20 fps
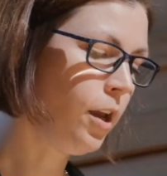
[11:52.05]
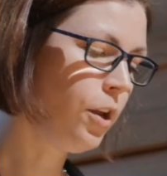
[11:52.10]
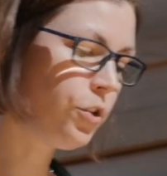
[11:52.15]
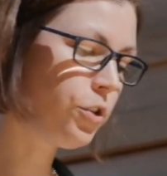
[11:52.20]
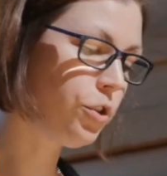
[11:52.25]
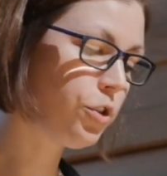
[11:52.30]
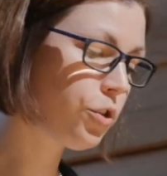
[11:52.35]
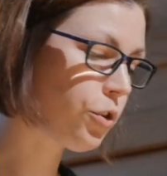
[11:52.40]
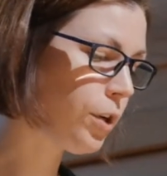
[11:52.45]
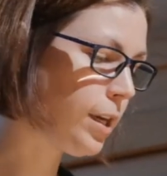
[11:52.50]
to
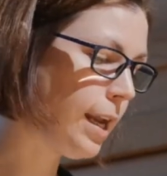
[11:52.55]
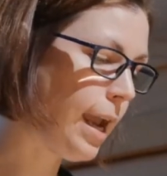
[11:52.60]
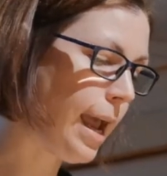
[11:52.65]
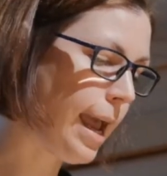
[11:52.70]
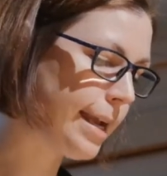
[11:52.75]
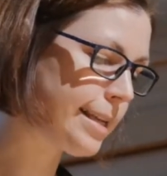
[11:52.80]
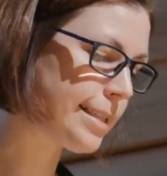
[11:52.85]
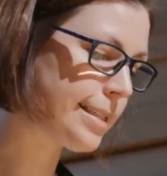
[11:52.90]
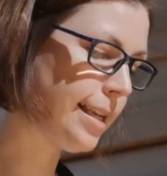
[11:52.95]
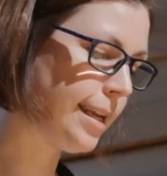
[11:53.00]
treat
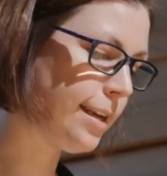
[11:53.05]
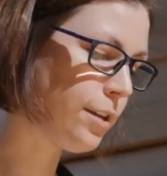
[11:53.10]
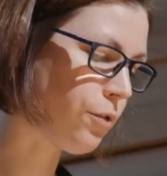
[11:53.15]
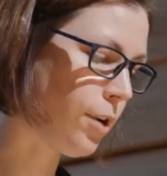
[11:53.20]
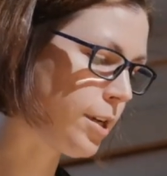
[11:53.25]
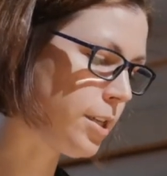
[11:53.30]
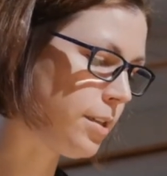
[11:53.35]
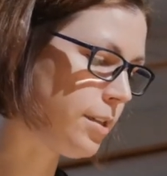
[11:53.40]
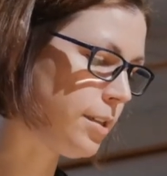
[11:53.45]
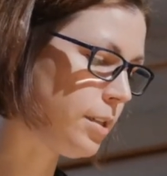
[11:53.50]
X-linked
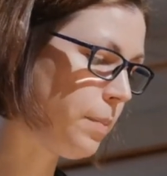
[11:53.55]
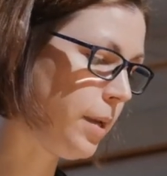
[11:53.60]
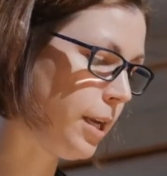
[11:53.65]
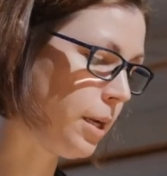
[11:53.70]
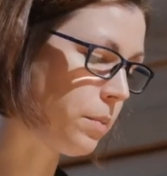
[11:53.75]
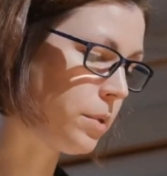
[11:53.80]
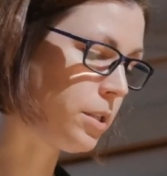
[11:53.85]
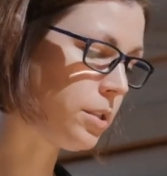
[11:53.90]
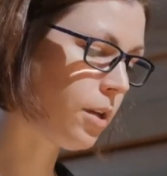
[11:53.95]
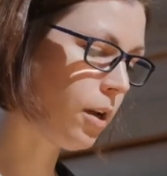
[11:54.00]
retinitis
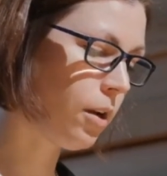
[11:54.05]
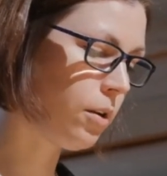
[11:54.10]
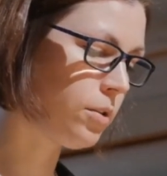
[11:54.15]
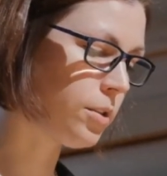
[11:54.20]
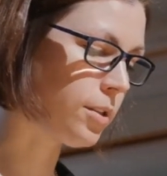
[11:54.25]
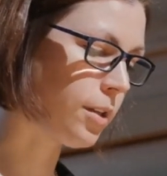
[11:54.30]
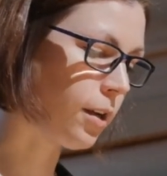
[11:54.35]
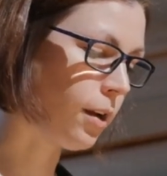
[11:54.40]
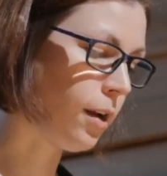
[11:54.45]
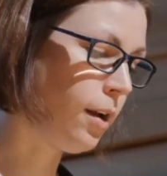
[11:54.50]

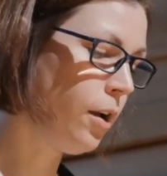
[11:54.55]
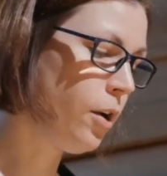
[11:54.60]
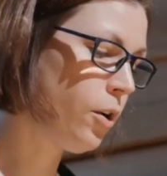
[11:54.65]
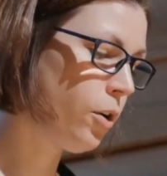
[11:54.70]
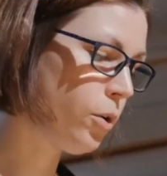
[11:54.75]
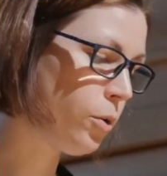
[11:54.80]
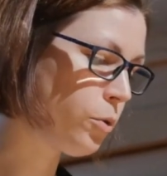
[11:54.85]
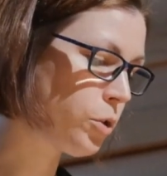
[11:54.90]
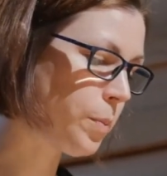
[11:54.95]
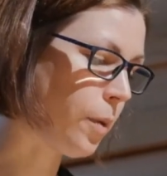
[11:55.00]
pigmentosa
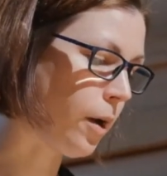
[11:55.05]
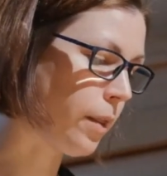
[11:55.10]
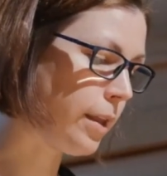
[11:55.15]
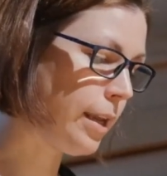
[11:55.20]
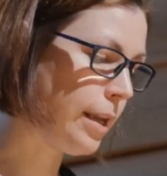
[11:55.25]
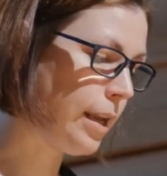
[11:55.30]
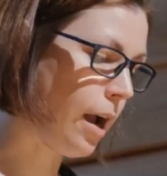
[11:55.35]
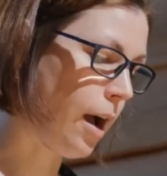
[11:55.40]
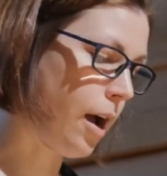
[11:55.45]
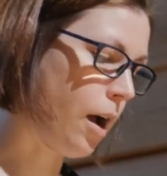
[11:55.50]
caused by
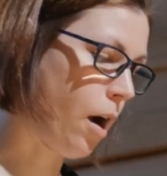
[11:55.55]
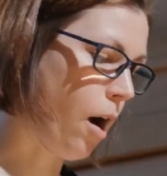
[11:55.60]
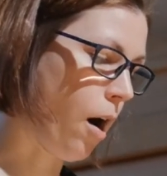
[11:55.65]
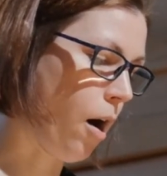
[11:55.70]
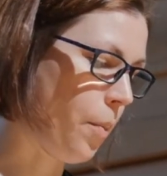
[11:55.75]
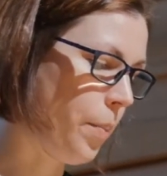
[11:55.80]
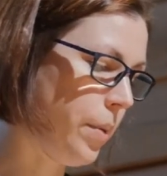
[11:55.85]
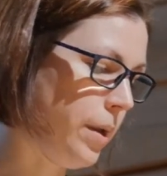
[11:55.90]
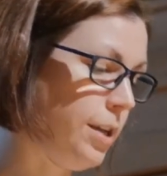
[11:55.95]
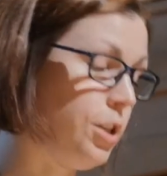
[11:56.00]
the
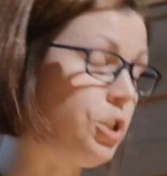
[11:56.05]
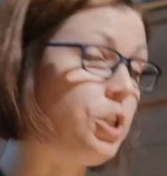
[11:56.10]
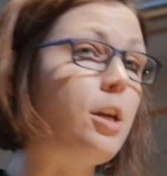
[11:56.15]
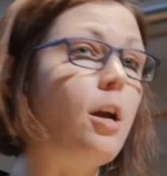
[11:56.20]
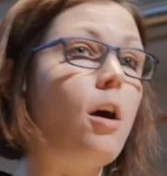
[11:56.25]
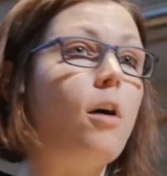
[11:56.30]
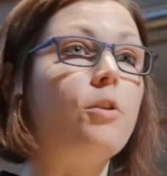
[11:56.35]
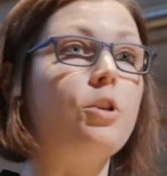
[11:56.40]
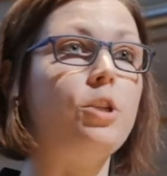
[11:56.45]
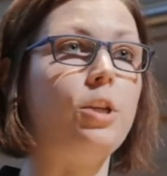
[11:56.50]

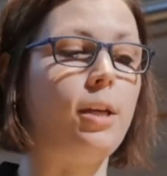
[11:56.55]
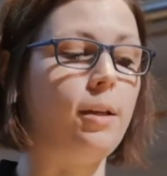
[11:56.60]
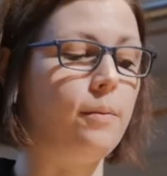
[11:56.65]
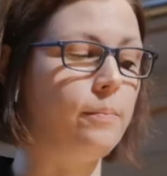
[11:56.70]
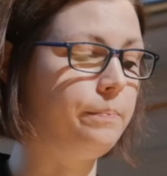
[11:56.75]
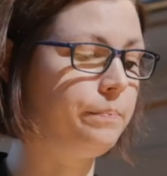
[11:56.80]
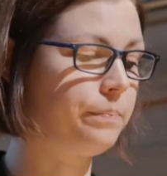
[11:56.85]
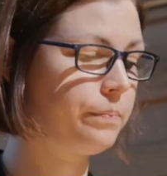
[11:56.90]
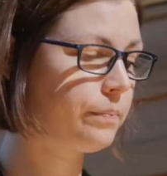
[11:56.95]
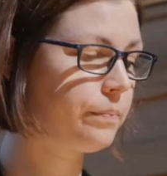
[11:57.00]
RPGR gene.